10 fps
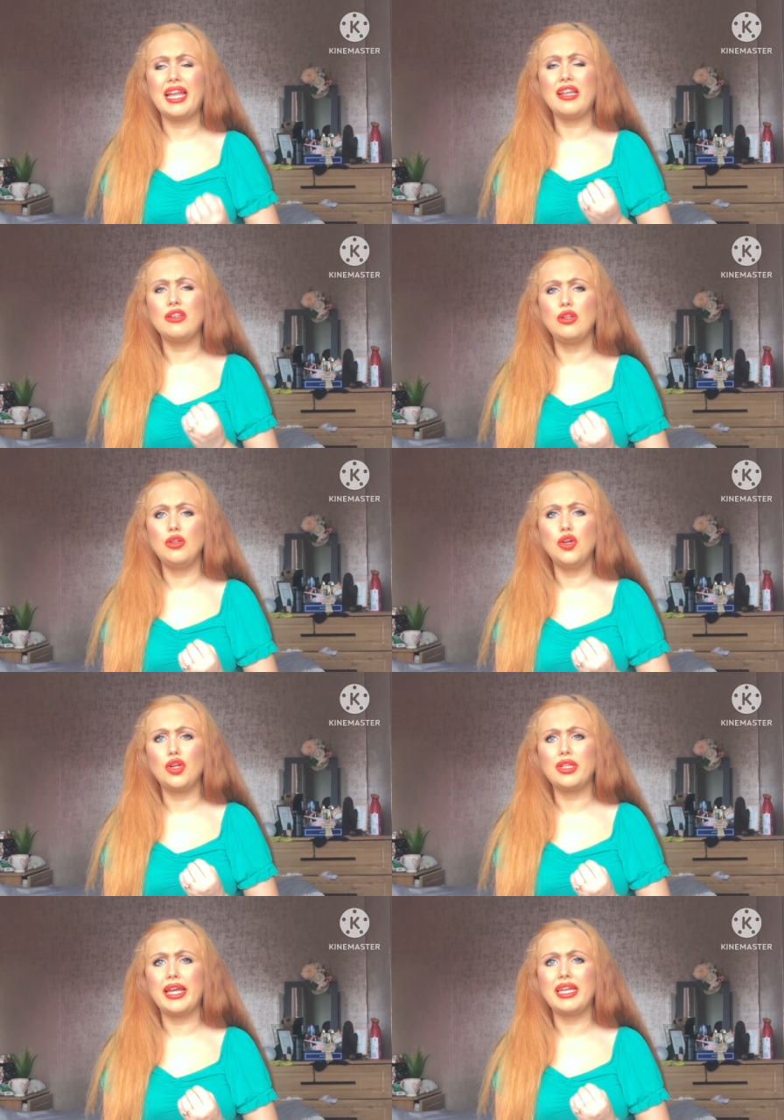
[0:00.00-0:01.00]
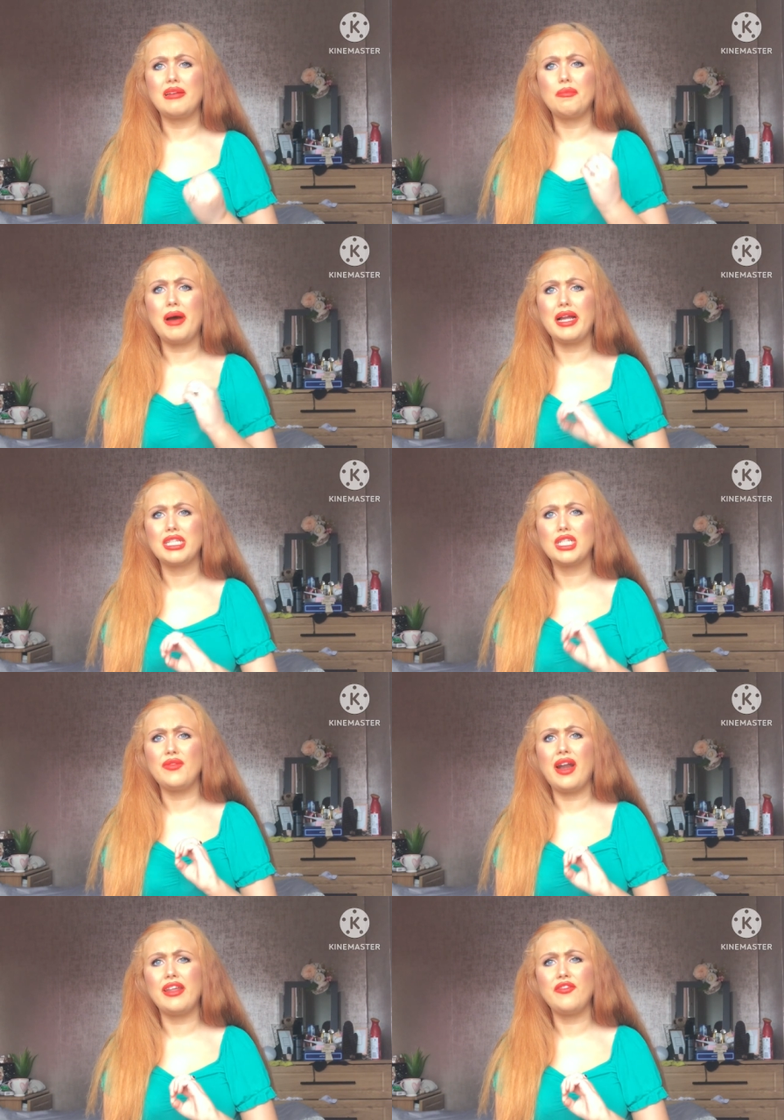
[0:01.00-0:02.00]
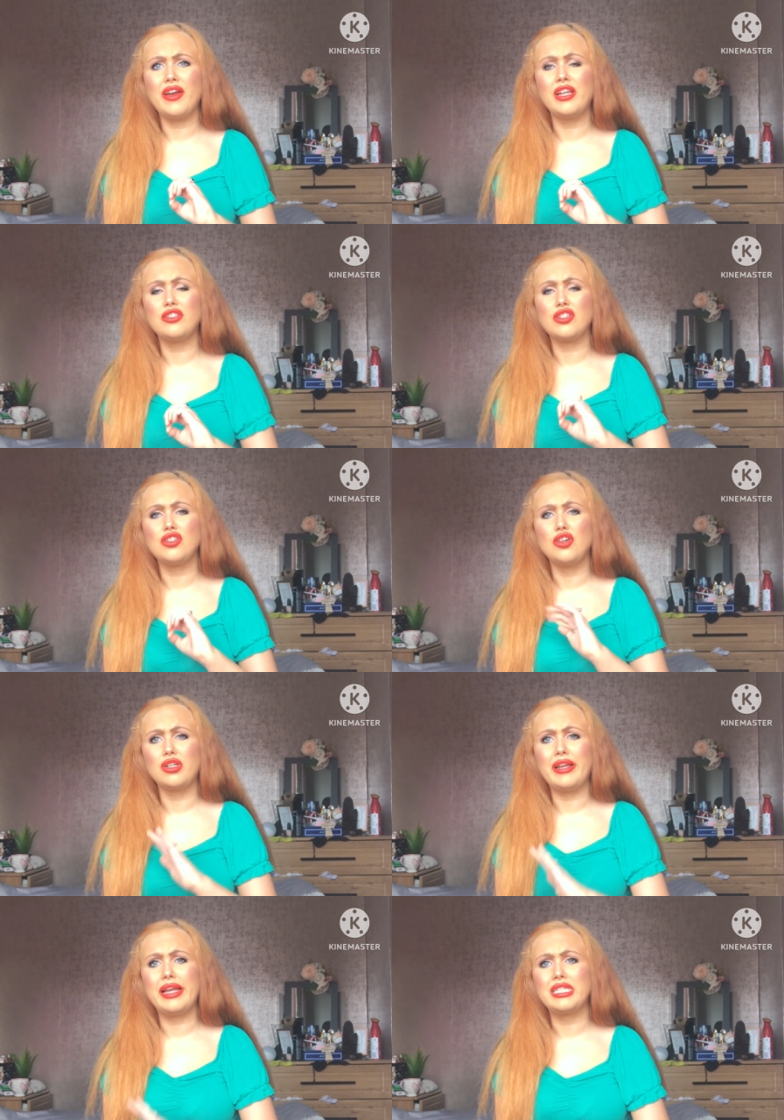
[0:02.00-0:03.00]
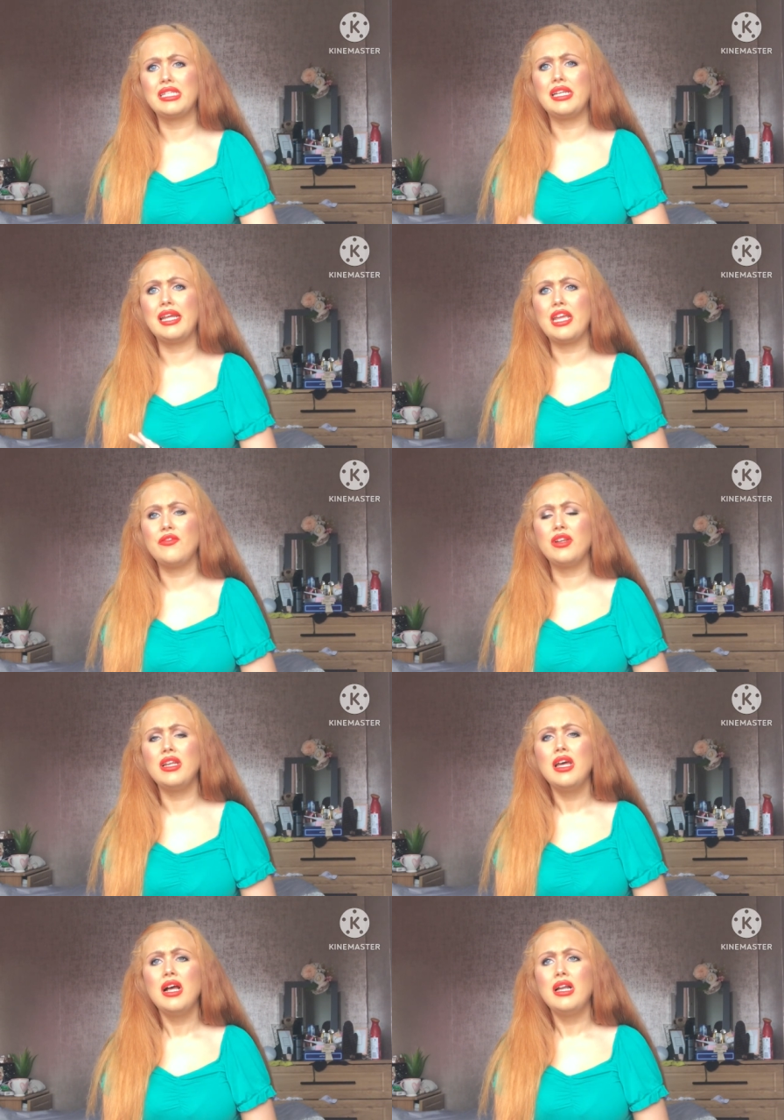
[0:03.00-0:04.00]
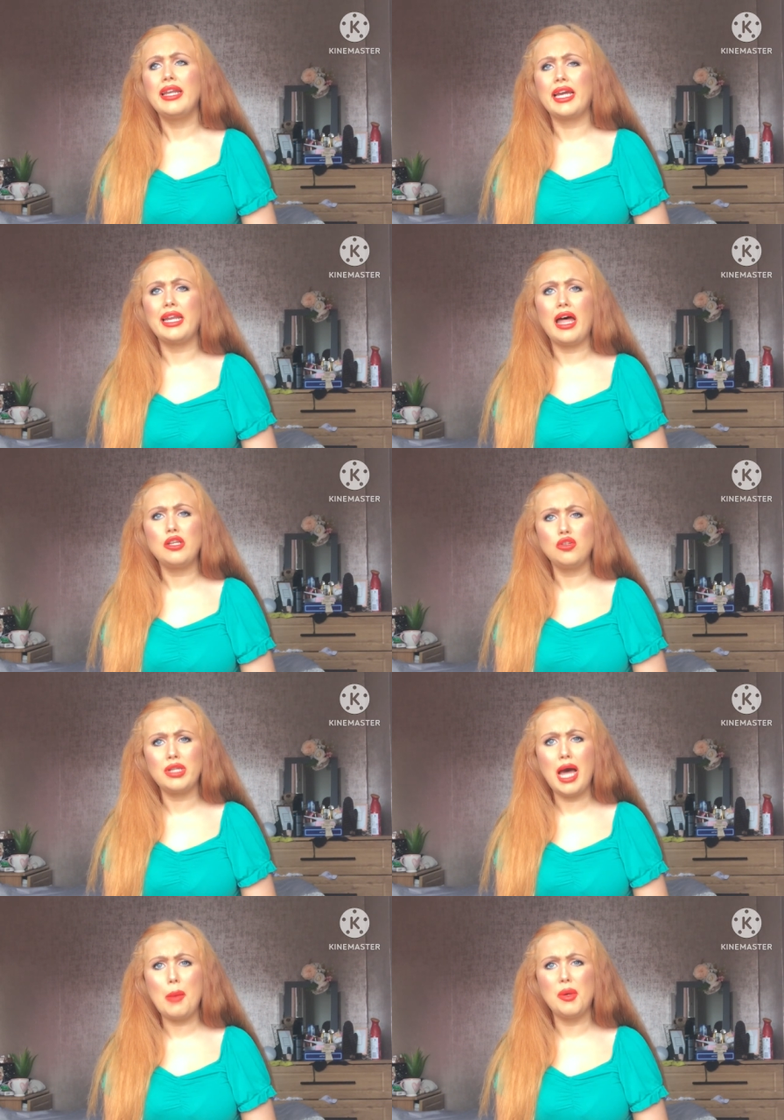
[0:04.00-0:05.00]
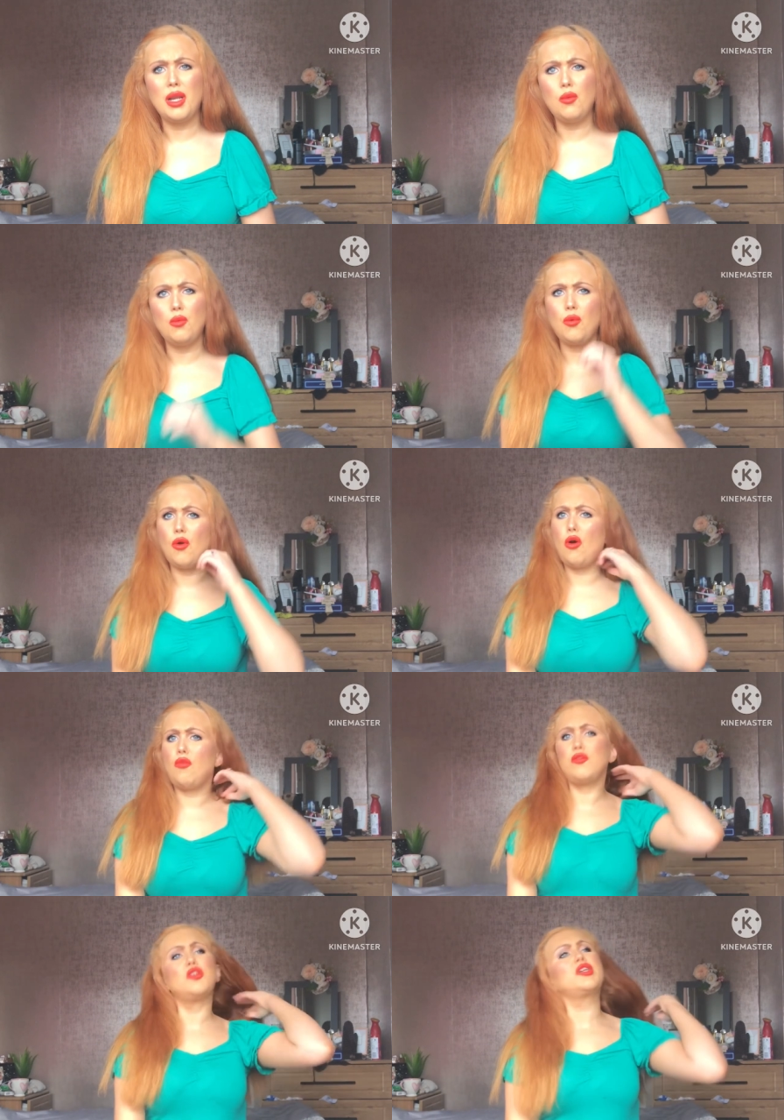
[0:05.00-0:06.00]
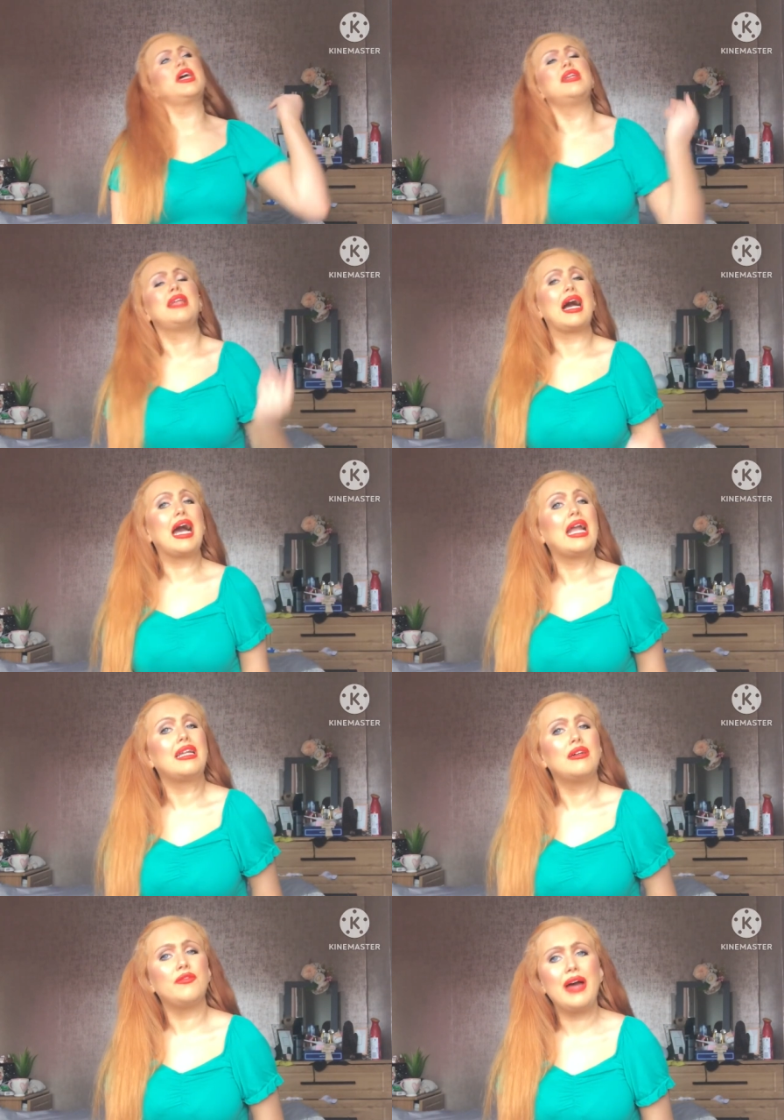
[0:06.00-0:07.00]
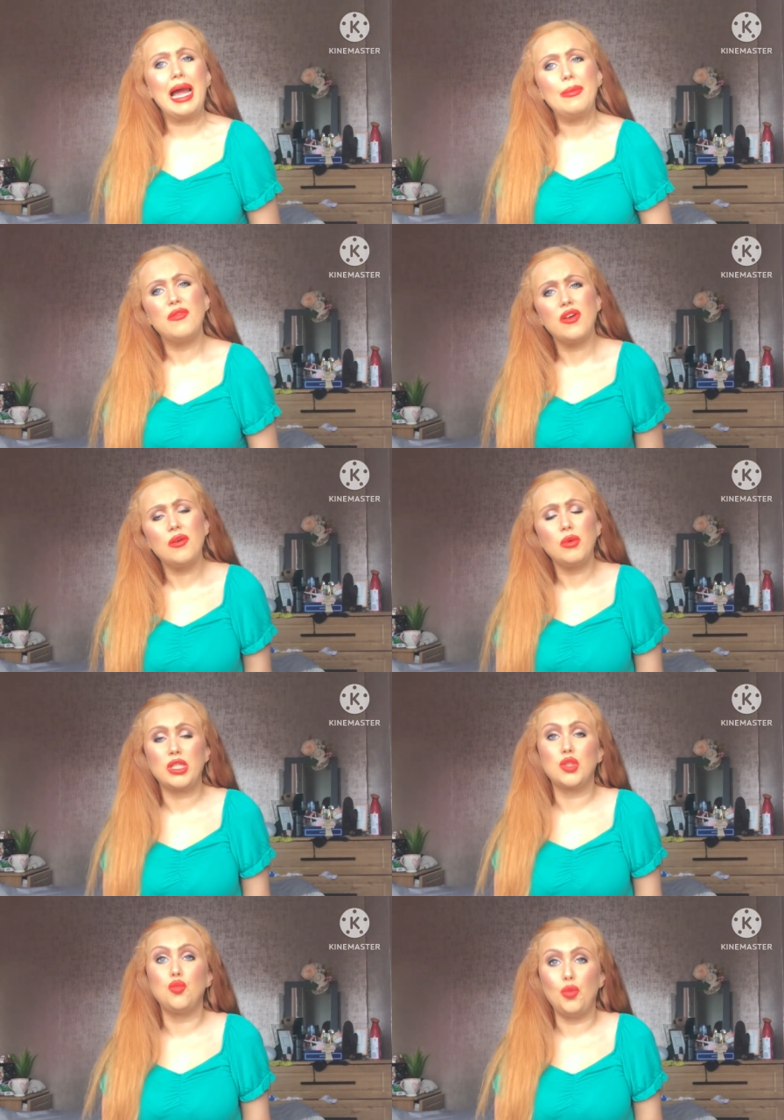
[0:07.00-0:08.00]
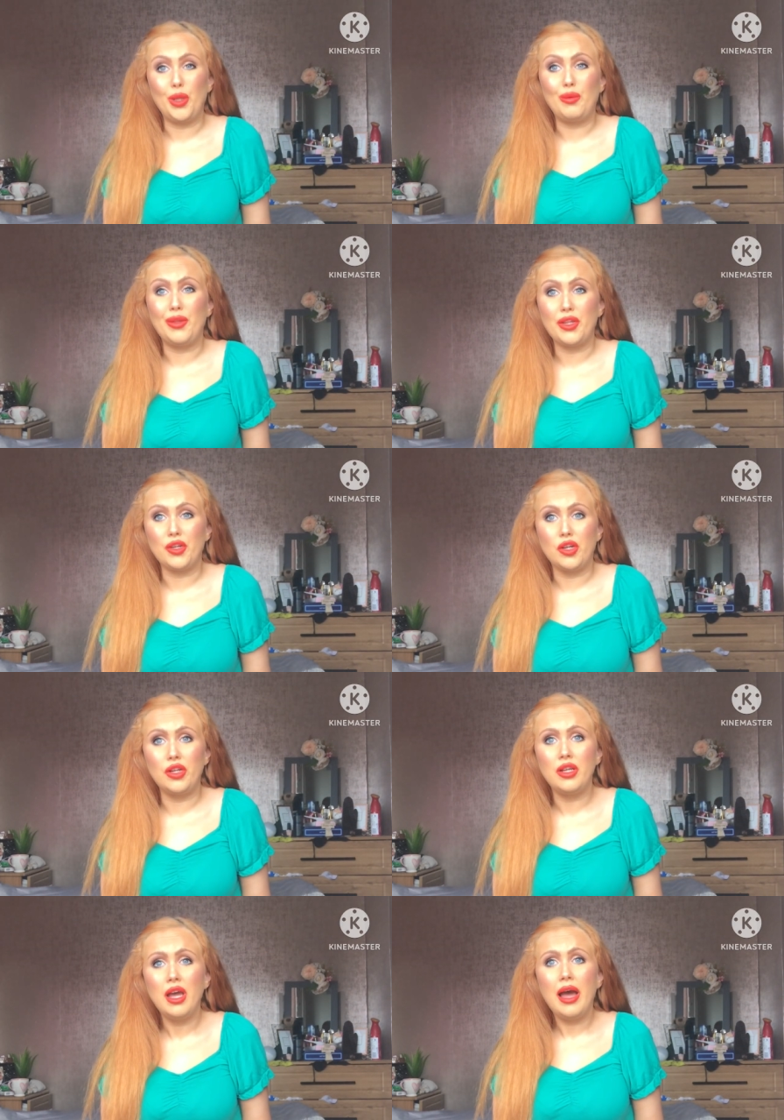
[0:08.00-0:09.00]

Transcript: didn't look like patches or anything. It just looked nice and even. Like an actual tan would wear off your skin. That kind of vibe of it, which is really, really good.